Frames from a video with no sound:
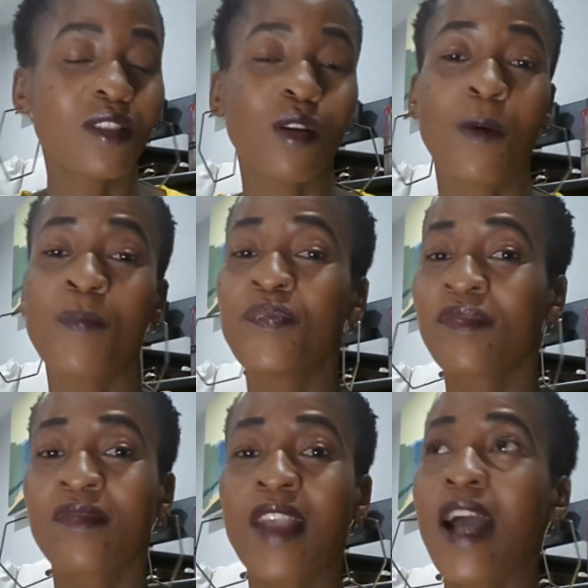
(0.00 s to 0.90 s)
So
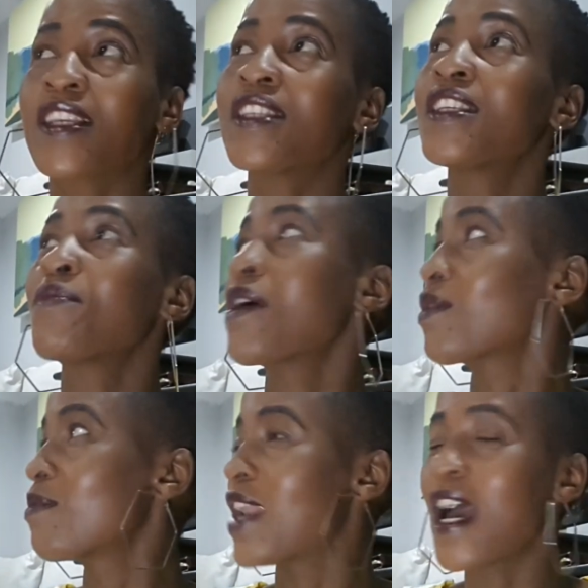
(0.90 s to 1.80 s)
I just need my
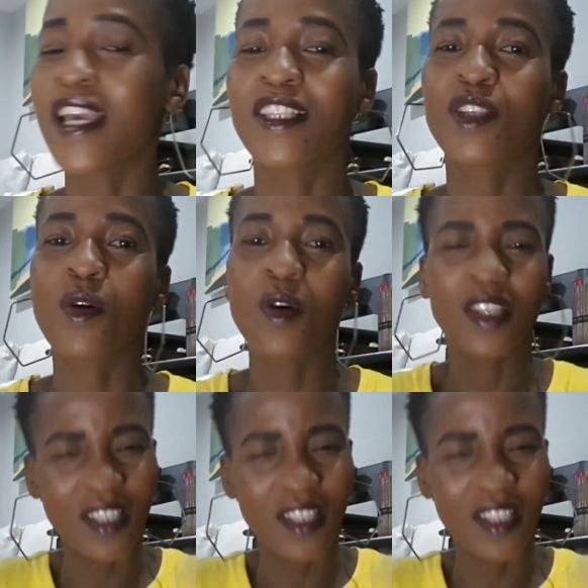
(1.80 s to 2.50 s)
room lights. So